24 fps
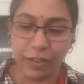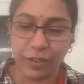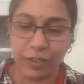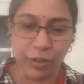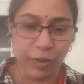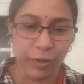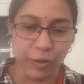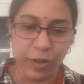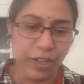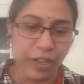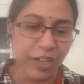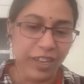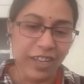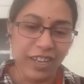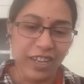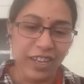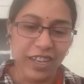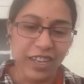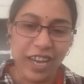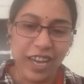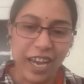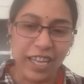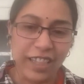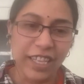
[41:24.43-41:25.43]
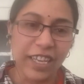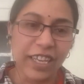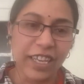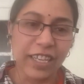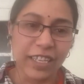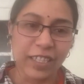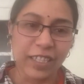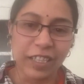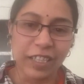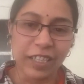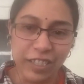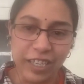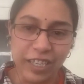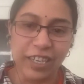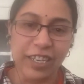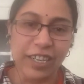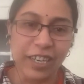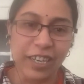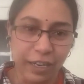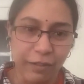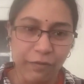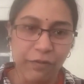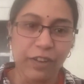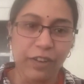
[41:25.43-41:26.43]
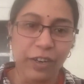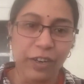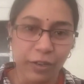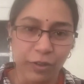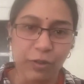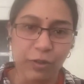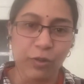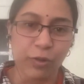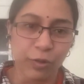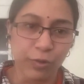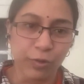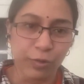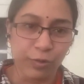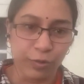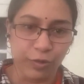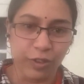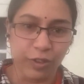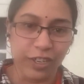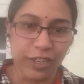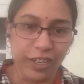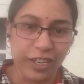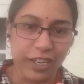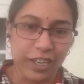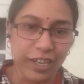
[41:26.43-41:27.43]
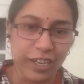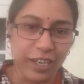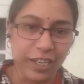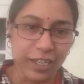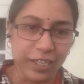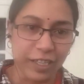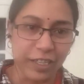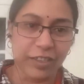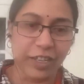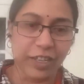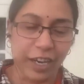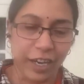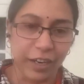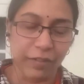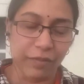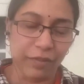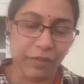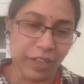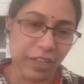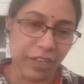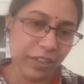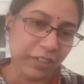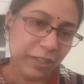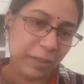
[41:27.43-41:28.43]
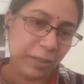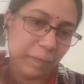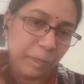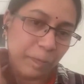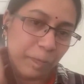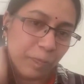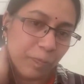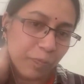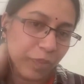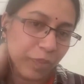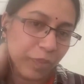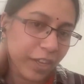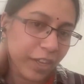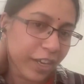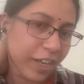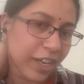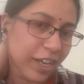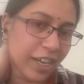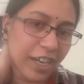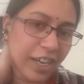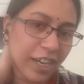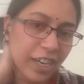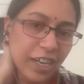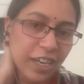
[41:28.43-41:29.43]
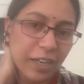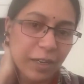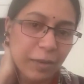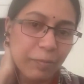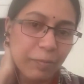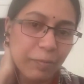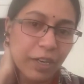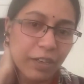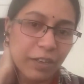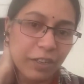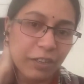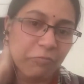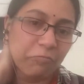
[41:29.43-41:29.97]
So I think it's in general difficult to do this kind of things, but